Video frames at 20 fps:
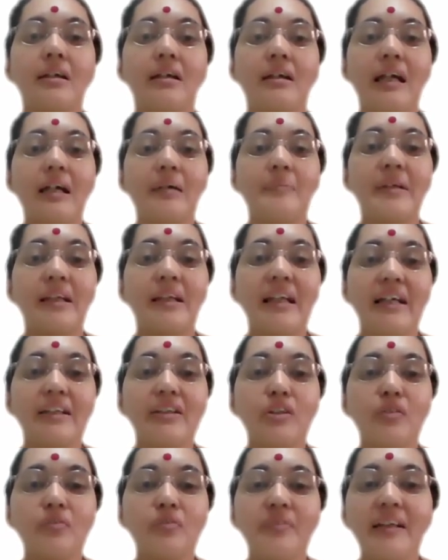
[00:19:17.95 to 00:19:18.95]
I'm
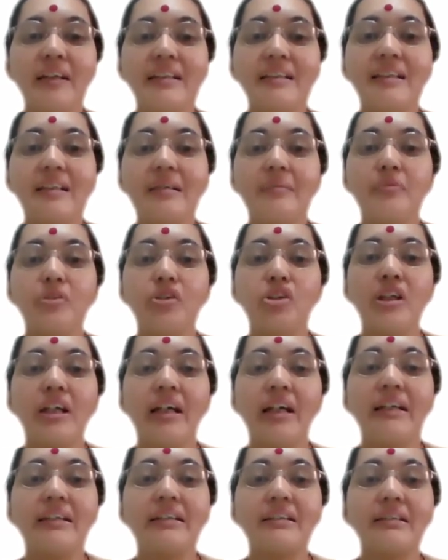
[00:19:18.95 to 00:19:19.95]
glad to find some
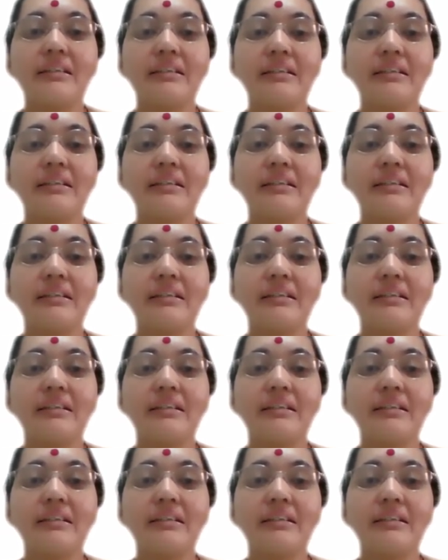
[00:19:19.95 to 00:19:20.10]
chat.